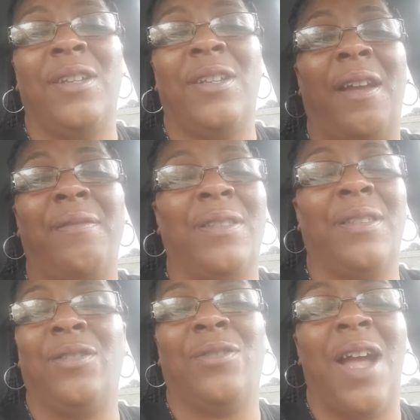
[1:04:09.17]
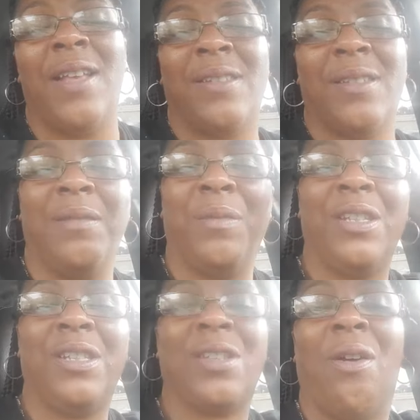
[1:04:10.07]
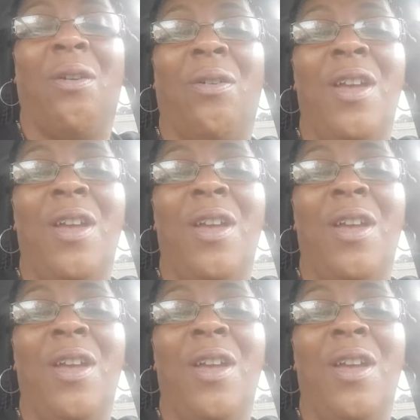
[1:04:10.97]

everything you guys send me. So